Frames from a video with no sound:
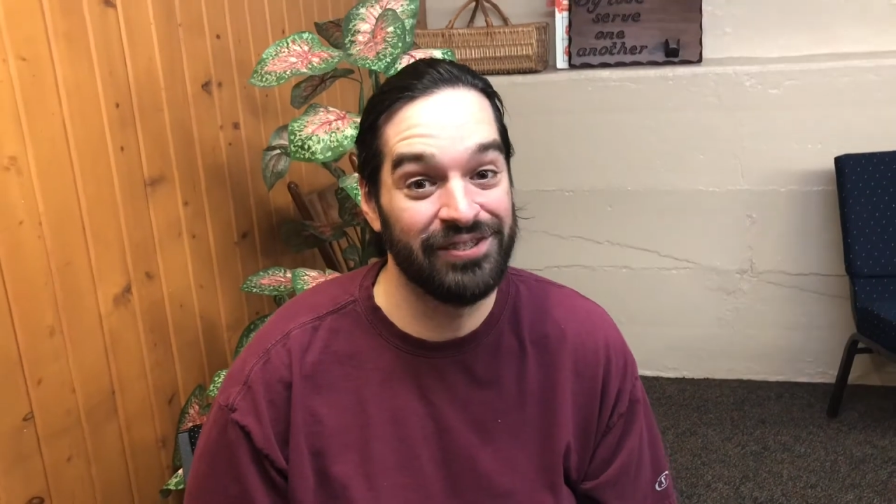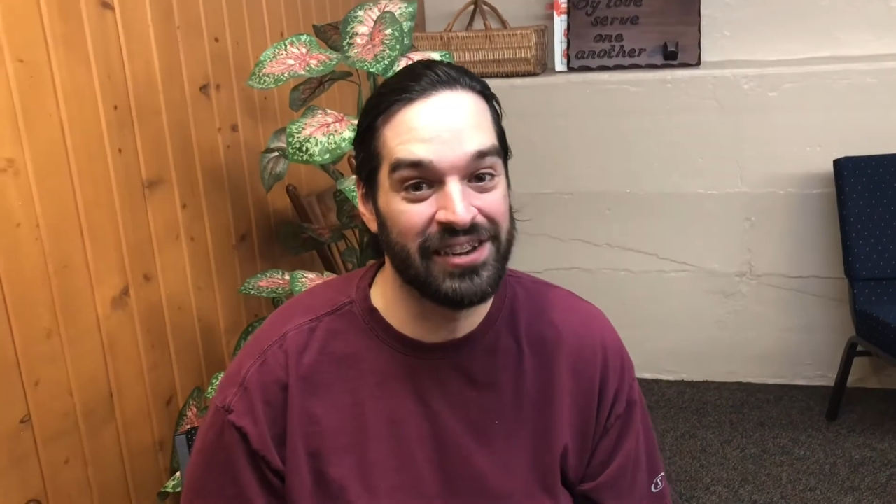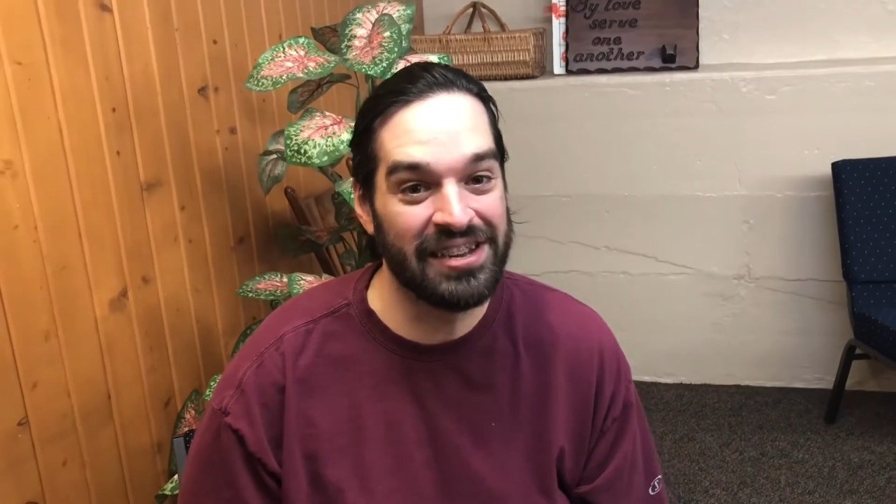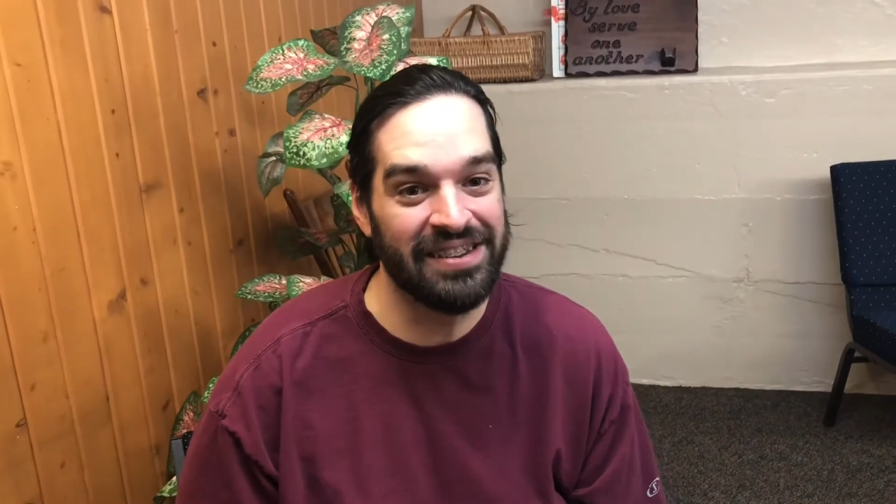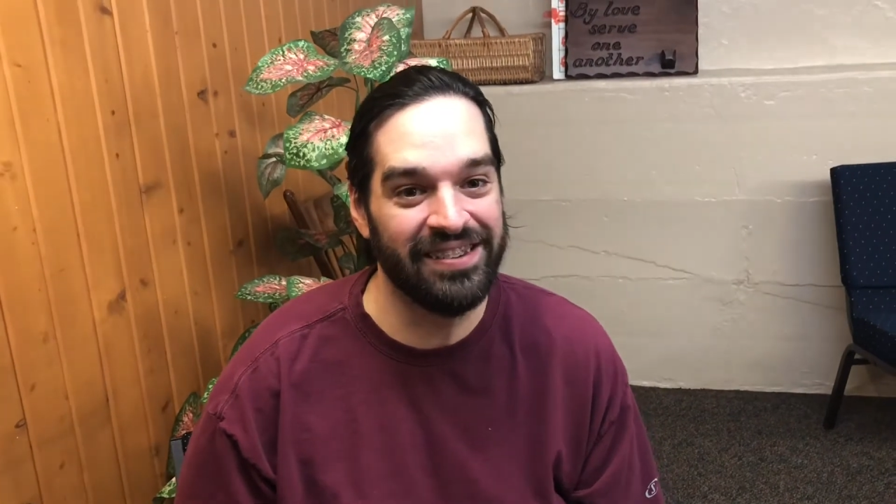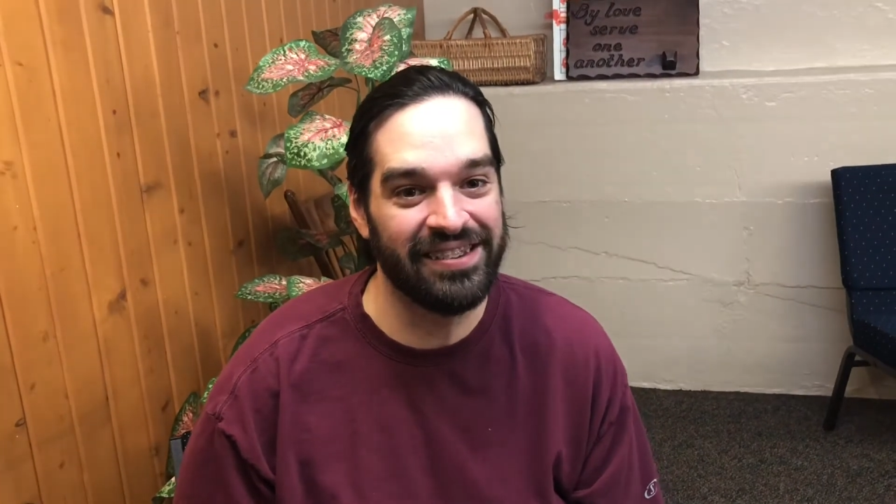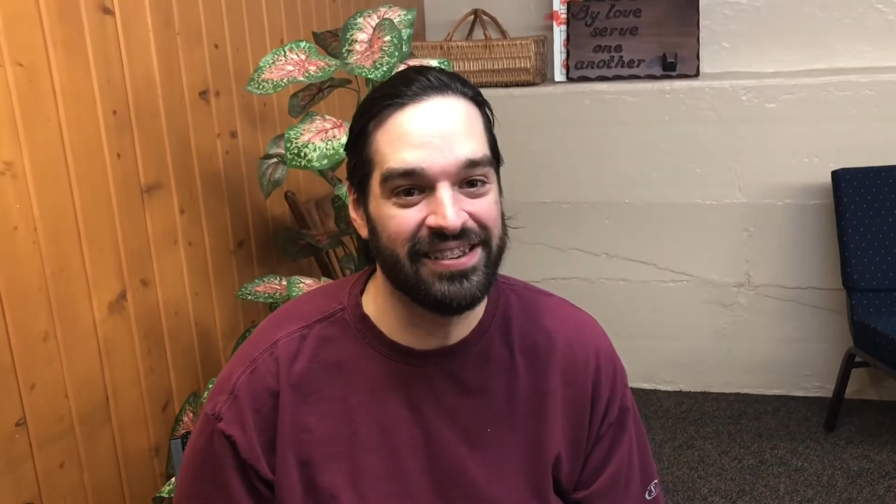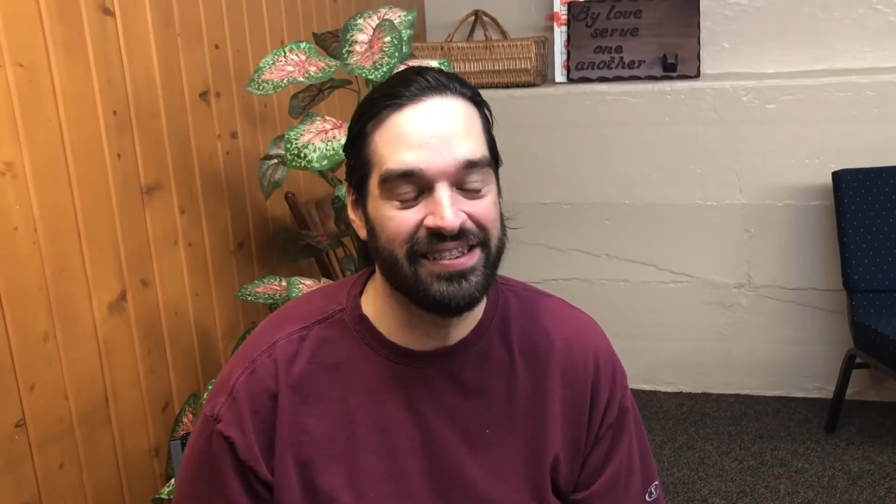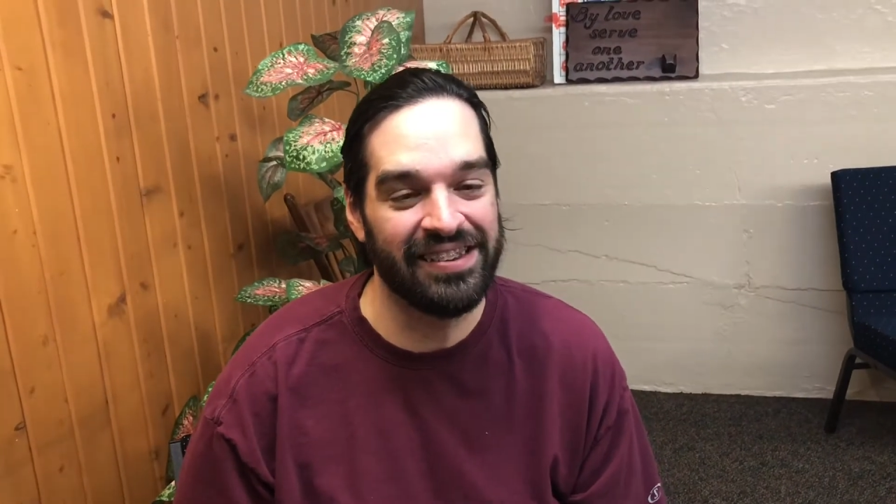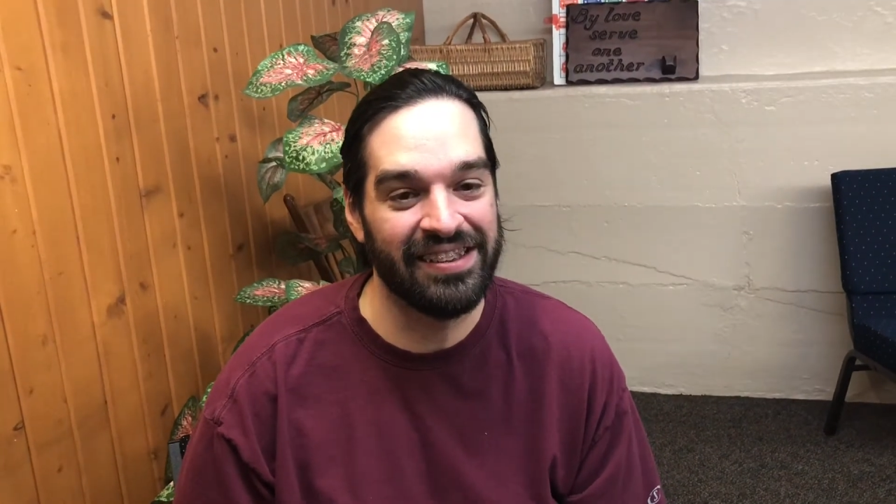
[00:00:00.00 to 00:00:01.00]
fun
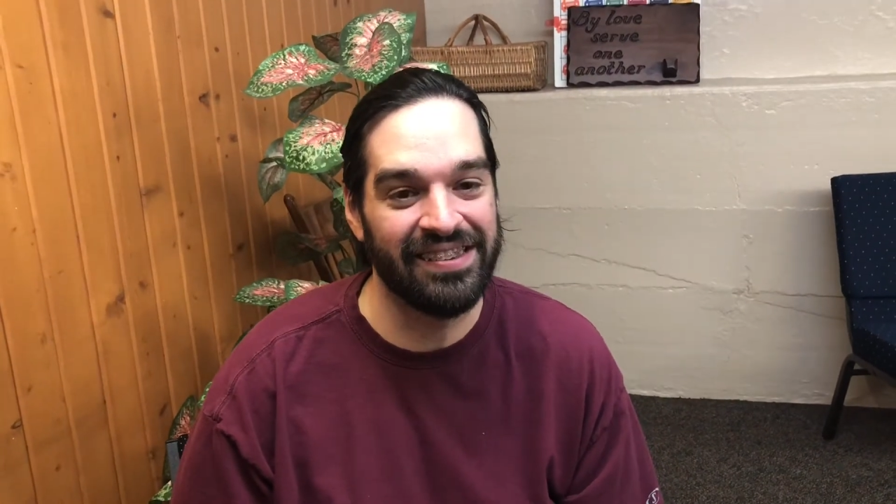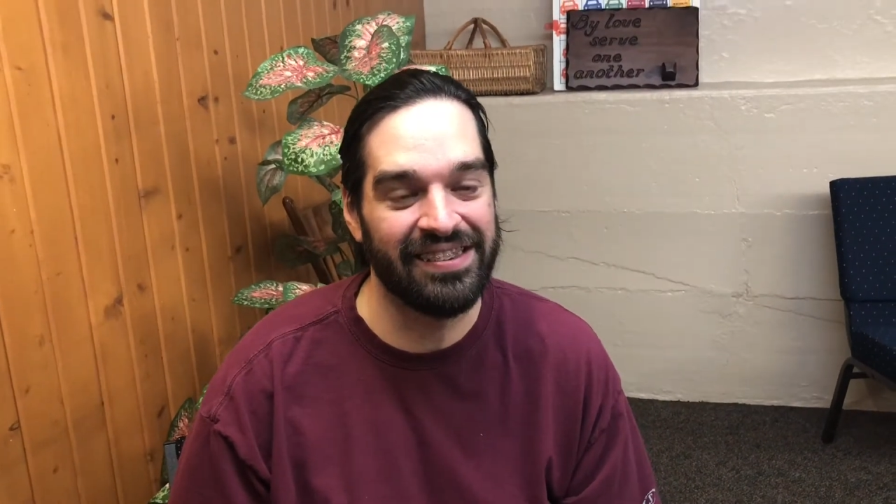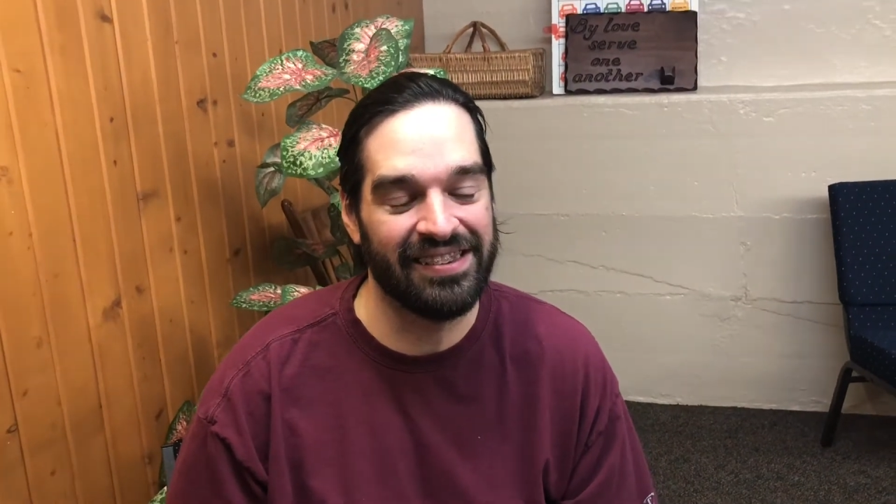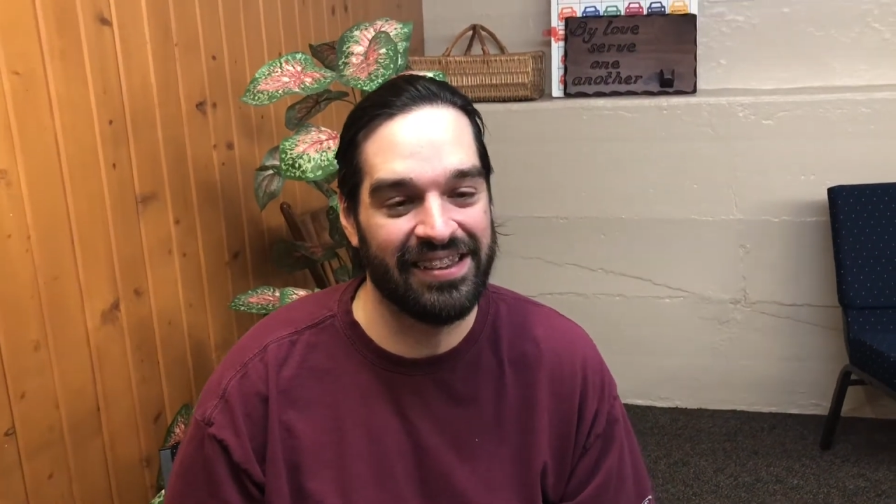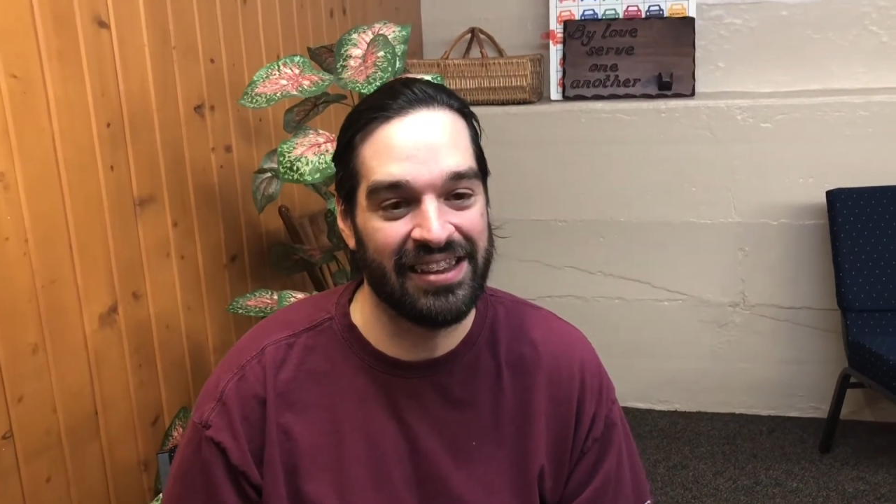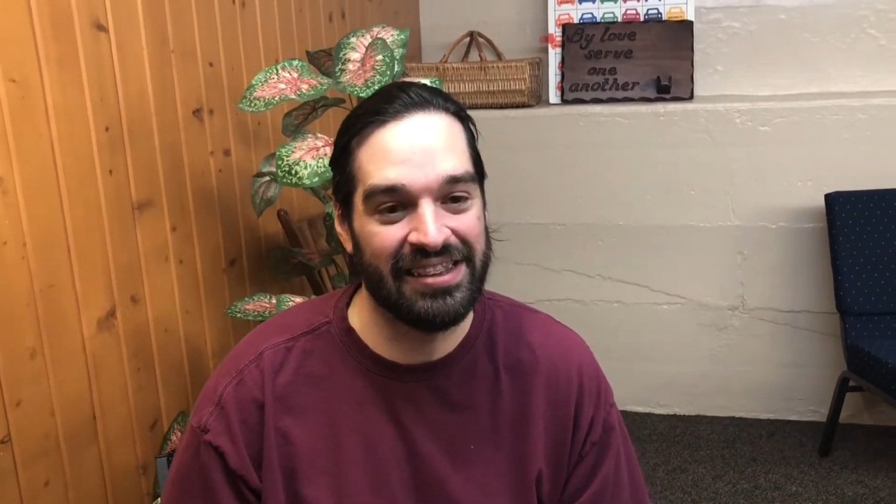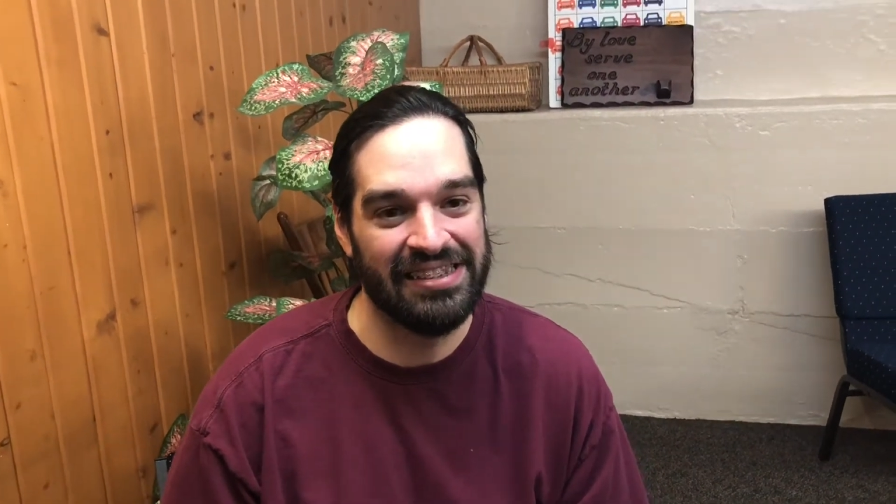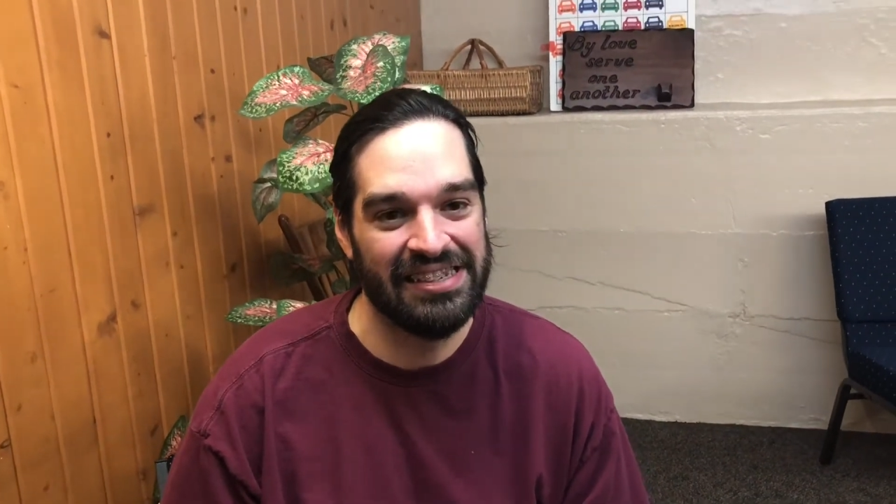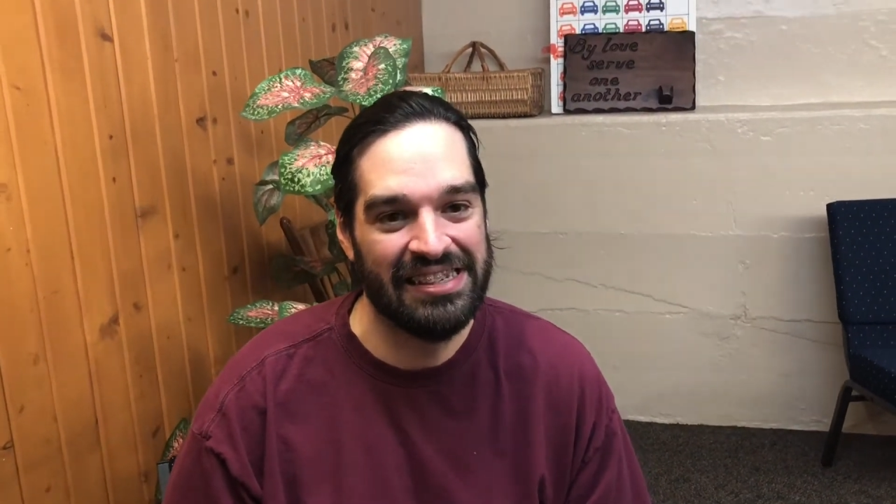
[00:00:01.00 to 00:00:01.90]
since it's uh,